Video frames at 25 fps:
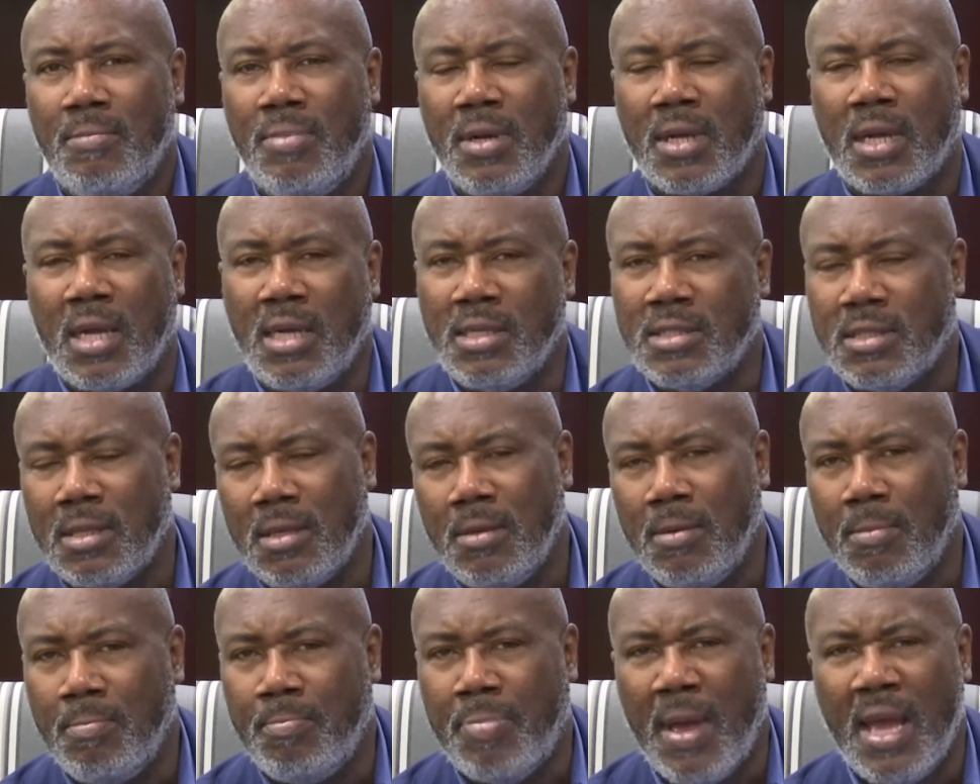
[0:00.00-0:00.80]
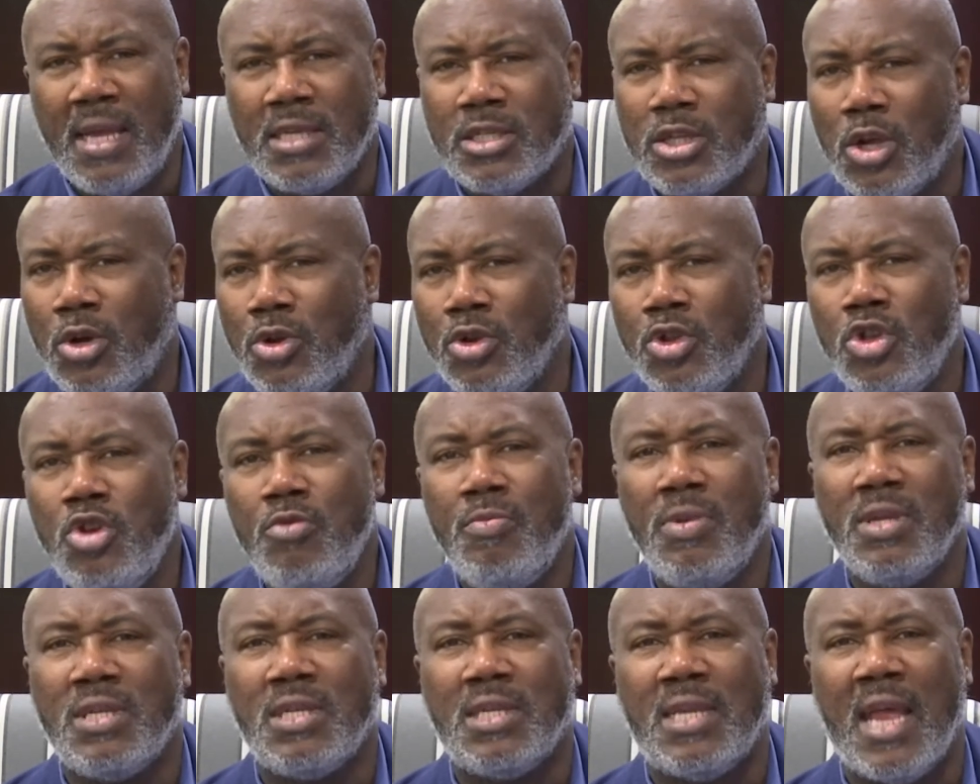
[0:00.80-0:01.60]
because based on
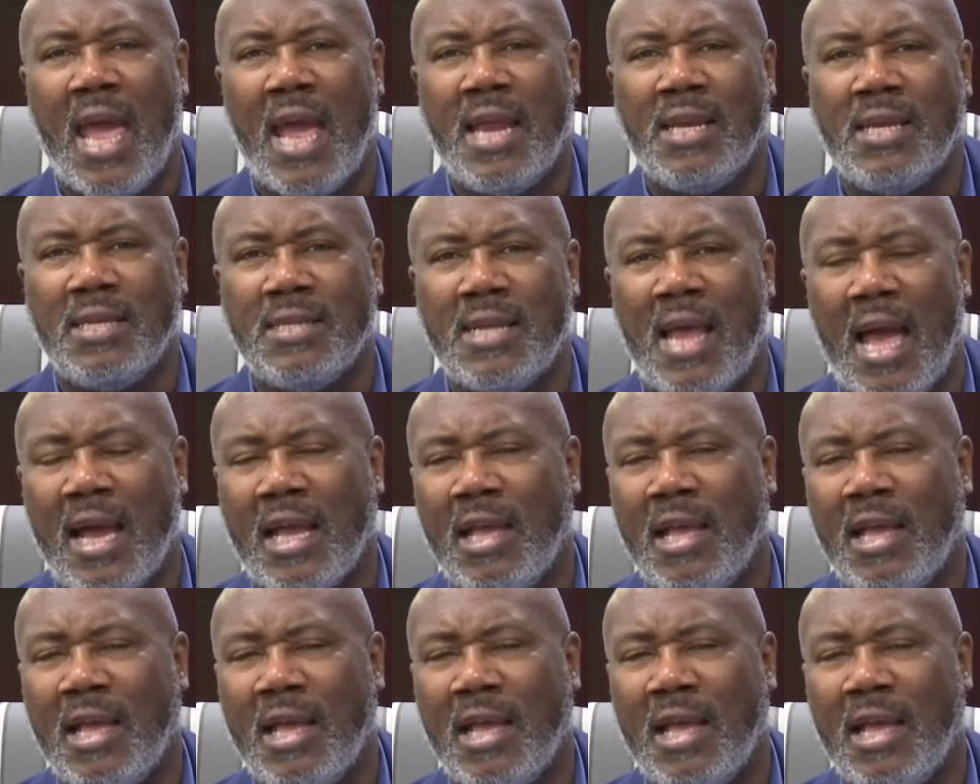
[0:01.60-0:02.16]
human standards, I